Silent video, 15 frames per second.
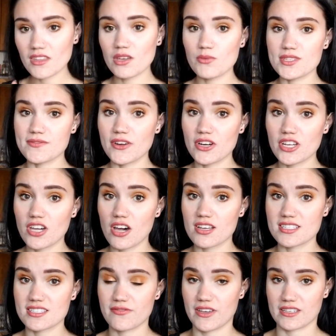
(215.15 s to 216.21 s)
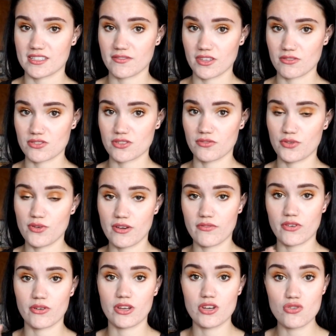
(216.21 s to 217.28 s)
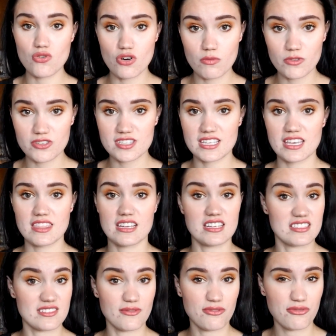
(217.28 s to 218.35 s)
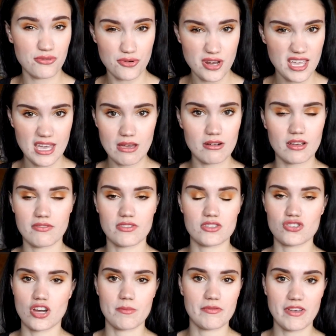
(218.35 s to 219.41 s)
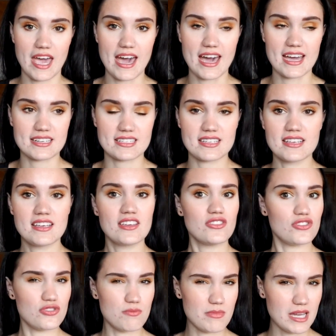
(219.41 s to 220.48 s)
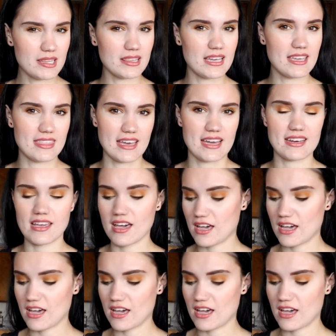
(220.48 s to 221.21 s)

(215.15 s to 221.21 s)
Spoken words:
It was very cost effective though. So if you have very normal skin that doesn't freak out off the drop of the hat, you might like that.